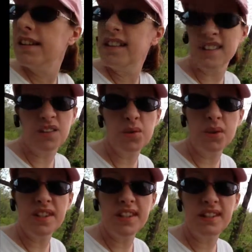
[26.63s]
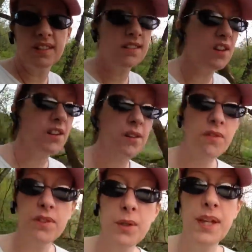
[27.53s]
It's a little noisy.
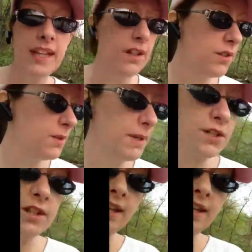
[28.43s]
Hopefully you can't hear it too much.